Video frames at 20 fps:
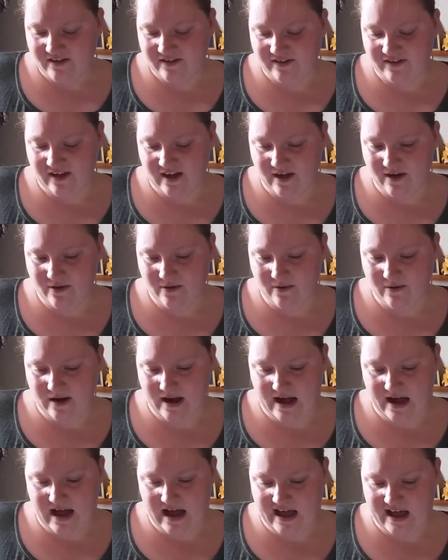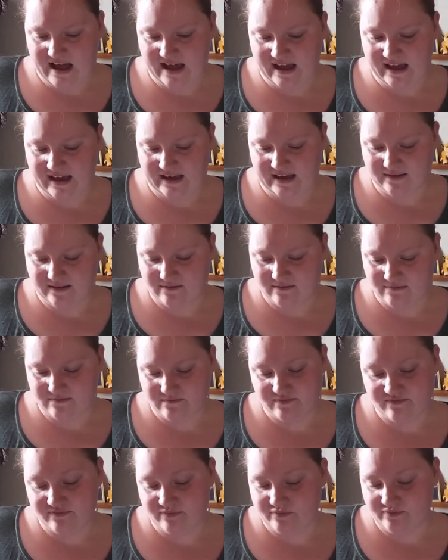So
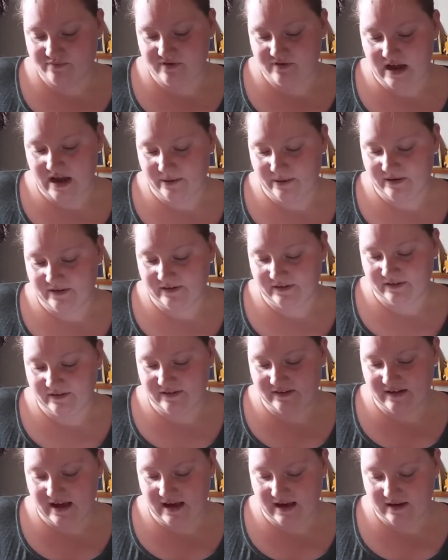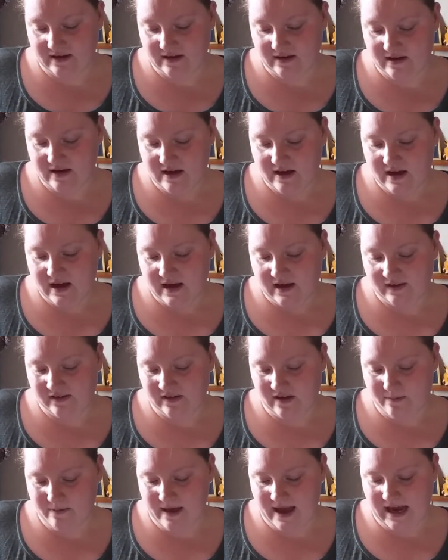no, it doesn't say,
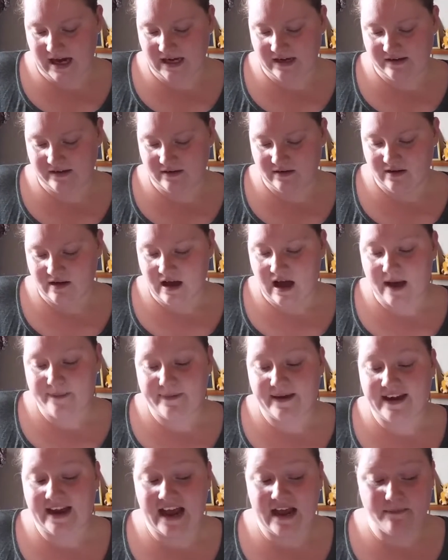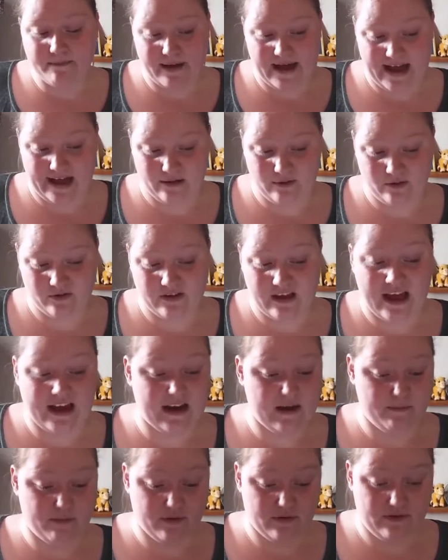because I paid £8
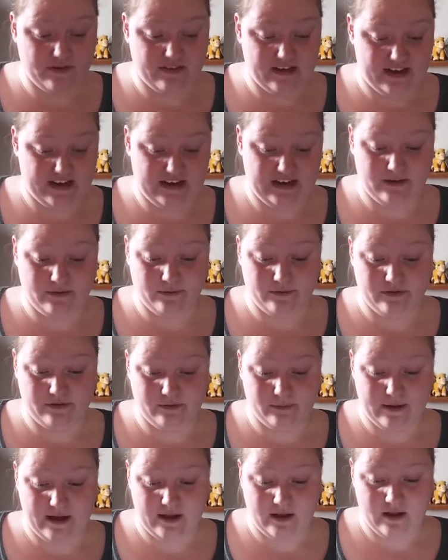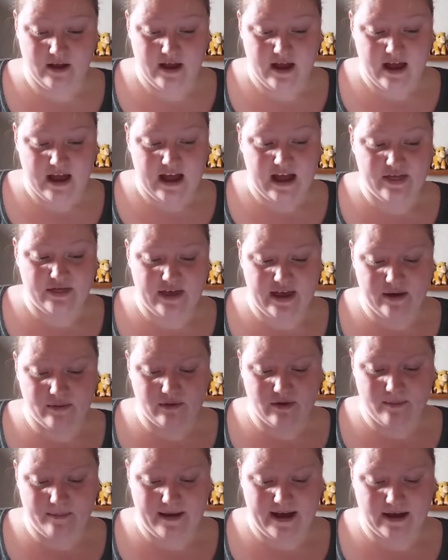and I bought a set of needles as well, and they
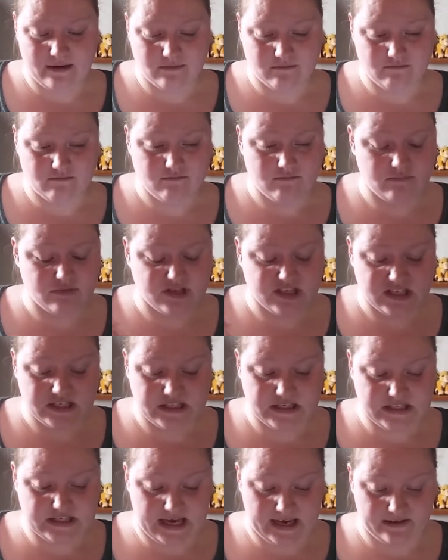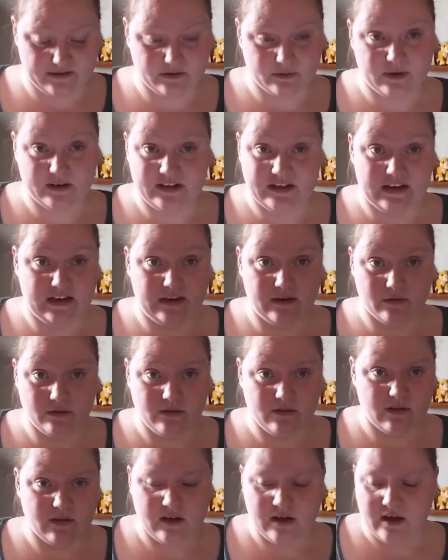were about £6 the
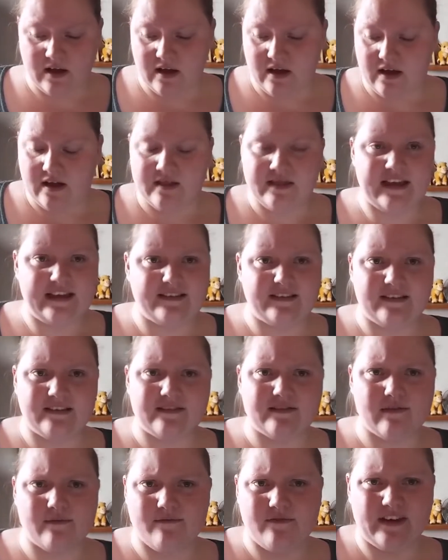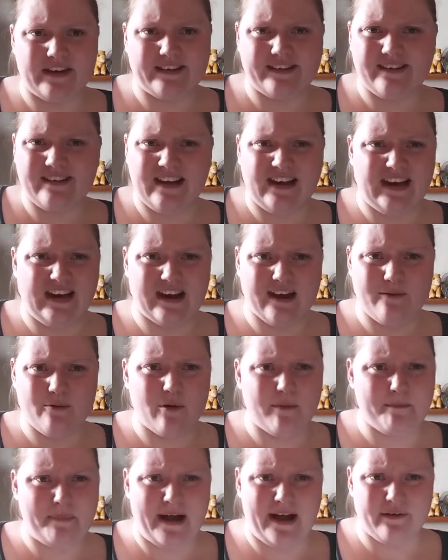needles. This is something silly like
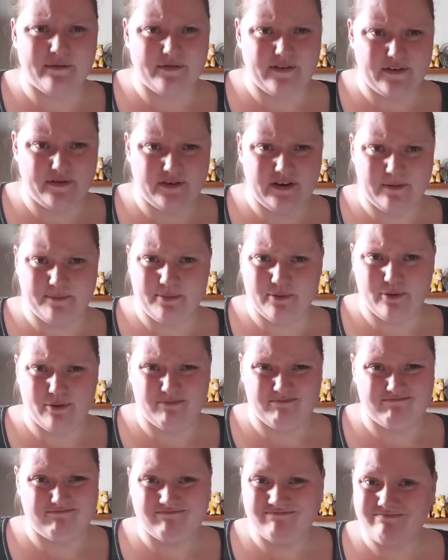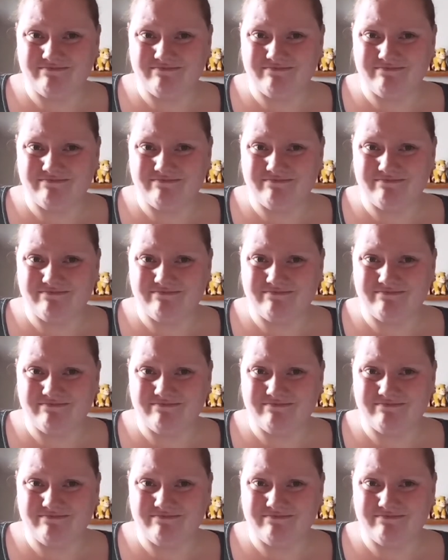£1.50 a ball.